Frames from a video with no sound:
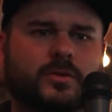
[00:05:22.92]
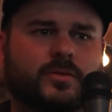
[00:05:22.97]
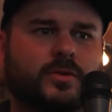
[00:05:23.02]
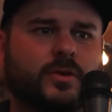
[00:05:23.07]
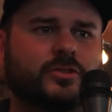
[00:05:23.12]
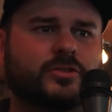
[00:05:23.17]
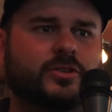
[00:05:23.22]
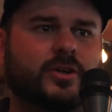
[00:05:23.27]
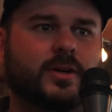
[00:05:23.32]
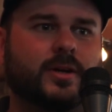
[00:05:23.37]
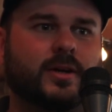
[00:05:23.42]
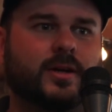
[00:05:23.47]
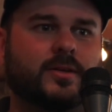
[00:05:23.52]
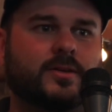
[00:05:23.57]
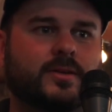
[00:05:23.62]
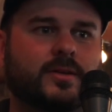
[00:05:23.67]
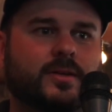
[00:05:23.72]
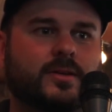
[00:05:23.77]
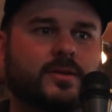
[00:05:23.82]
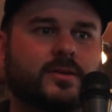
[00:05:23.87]
frustrating
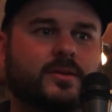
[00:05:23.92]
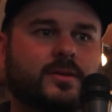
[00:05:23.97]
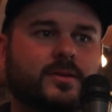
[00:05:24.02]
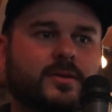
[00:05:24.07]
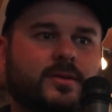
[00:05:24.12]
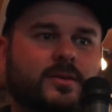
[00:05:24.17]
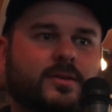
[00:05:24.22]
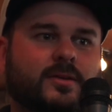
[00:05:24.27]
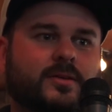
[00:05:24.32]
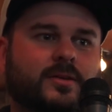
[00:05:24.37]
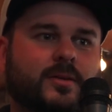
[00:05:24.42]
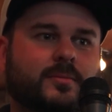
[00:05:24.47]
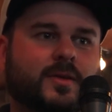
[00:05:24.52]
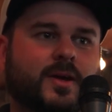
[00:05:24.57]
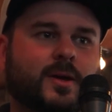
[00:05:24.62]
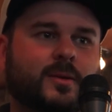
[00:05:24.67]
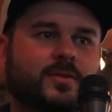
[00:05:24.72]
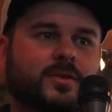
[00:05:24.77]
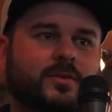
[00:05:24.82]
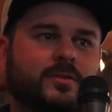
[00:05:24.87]
as it is, it's
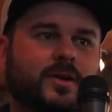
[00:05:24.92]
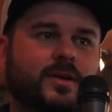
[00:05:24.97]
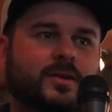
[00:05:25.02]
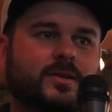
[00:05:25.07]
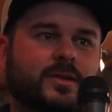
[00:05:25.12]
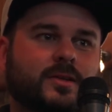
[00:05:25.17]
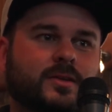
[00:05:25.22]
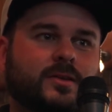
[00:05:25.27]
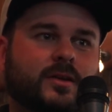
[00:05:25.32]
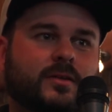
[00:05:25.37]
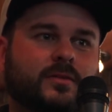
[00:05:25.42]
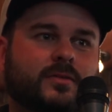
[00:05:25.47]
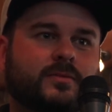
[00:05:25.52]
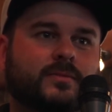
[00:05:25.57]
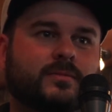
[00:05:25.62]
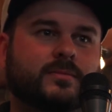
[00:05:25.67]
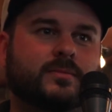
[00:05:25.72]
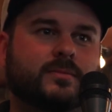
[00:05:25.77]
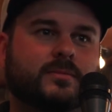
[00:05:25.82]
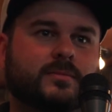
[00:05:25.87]
sometimes the racing stuff
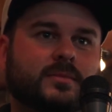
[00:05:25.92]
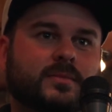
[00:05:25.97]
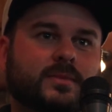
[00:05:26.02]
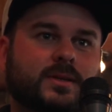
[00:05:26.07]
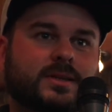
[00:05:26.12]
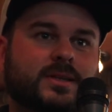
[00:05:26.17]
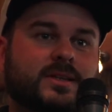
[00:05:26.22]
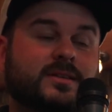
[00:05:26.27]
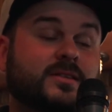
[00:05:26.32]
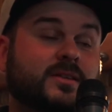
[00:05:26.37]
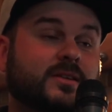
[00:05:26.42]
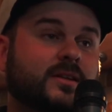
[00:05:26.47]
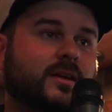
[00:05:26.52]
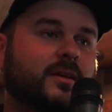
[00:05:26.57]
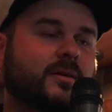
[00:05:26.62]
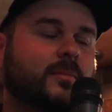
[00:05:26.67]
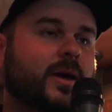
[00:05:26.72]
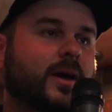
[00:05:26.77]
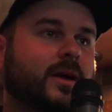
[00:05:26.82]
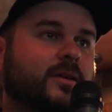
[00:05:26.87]
needs to take
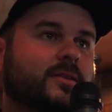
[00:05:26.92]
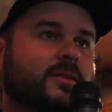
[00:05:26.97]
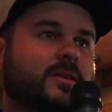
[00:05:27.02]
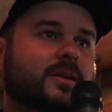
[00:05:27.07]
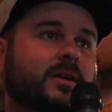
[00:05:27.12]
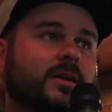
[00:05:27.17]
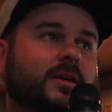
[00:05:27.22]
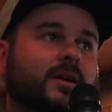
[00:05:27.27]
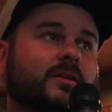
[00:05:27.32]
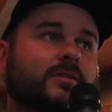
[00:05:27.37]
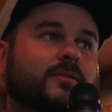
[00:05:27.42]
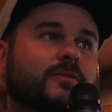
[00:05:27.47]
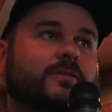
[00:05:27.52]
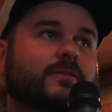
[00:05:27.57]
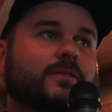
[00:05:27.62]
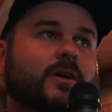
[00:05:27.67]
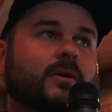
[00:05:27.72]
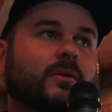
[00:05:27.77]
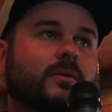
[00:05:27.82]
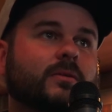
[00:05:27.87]
a back seat, and I
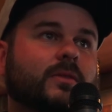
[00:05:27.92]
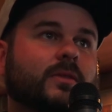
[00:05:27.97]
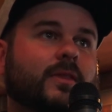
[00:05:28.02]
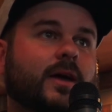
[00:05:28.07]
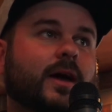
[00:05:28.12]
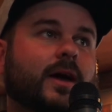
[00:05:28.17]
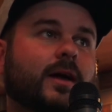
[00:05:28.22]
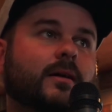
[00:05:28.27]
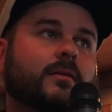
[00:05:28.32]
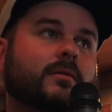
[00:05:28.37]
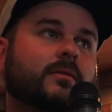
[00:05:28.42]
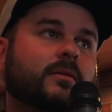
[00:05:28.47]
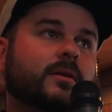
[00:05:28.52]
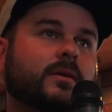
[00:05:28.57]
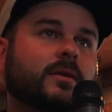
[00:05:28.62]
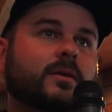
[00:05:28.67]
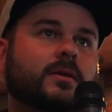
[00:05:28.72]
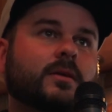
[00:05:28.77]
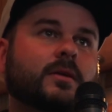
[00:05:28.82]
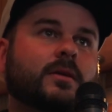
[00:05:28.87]
felt that
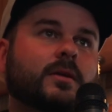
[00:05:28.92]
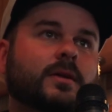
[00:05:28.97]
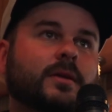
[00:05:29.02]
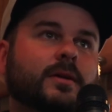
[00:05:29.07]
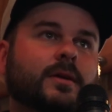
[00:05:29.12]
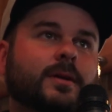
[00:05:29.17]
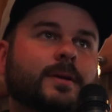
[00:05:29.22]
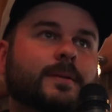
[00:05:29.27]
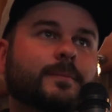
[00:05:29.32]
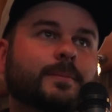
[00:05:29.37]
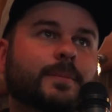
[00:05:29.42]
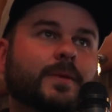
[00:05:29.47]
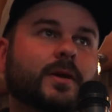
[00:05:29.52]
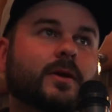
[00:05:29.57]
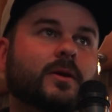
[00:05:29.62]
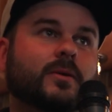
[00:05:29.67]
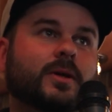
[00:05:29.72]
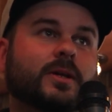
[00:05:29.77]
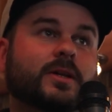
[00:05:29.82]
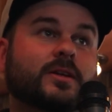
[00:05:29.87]

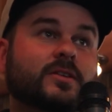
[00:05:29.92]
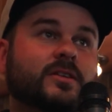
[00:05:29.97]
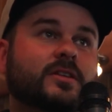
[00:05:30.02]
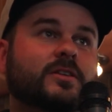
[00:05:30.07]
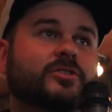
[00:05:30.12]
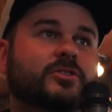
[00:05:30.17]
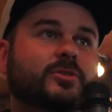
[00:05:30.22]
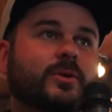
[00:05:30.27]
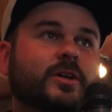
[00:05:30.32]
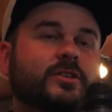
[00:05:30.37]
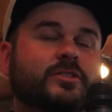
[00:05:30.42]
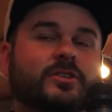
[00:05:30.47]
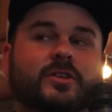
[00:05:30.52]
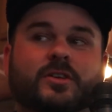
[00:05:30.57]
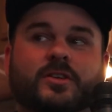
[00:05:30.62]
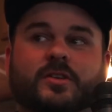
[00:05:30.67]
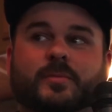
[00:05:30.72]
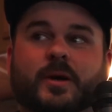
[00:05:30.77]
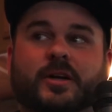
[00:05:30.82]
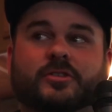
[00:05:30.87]
in this situation
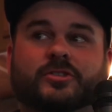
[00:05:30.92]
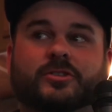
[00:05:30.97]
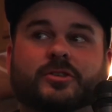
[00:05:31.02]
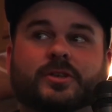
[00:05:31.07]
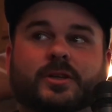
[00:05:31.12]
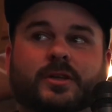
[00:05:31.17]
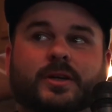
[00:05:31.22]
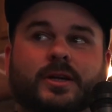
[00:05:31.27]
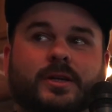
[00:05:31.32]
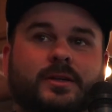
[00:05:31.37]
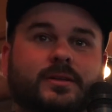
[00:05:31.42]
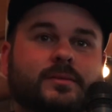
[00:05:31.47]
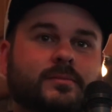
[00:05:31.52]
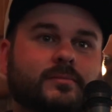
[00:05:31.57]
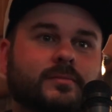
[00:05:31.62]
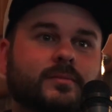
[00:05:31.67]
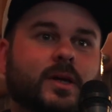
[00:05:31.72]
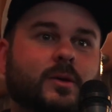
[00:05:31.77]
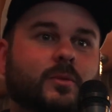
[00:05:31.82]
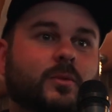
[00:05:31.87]
especially, like
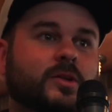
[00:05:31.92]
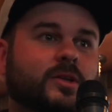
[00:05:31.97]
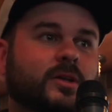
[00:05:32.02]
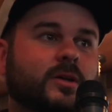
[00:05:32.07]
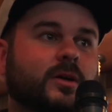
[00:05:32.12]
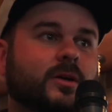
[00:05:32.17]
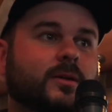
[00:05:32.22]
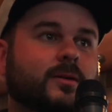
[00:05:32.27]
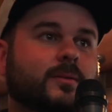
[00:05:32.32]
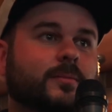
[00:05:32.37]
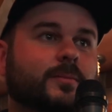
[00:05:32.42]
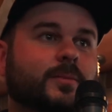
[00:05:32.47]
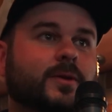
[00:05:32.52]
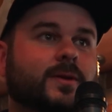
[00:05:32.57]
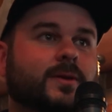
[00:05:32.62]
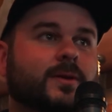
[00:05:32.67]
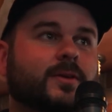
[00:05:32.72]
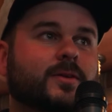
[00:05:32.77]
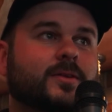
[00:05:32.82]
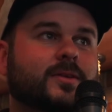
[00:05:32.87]
it was gonna,
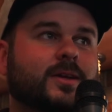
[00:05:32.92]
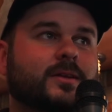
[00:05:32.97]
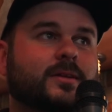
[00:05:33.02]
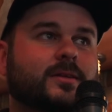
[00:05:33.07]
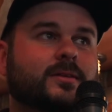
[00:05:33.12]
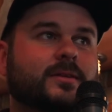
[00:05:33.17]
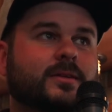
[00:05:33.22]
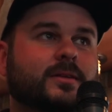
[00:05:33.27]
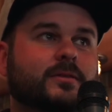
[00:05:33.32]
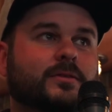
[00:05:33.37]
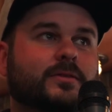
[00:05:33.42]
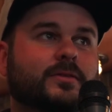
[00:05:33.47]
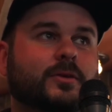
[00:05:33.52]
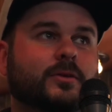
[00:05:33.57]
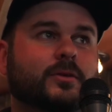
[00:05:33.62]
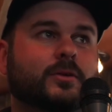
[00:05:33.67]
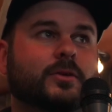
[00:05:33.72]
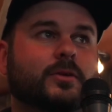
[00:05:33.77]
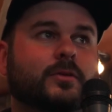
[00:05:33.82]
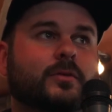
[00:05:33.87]
because I didn't feel
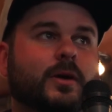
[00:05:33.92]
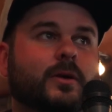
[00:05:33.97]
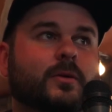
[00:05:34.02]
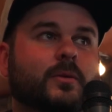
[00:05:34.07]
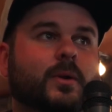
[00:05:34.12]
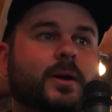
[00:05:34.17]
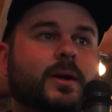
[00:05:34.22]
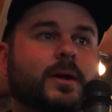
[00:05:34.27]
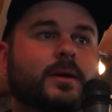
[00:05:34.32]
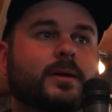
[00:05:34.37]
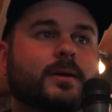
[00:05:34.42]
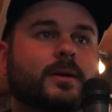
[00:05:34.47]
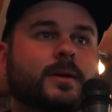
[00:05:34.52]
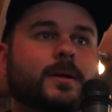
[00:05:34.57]
good right away.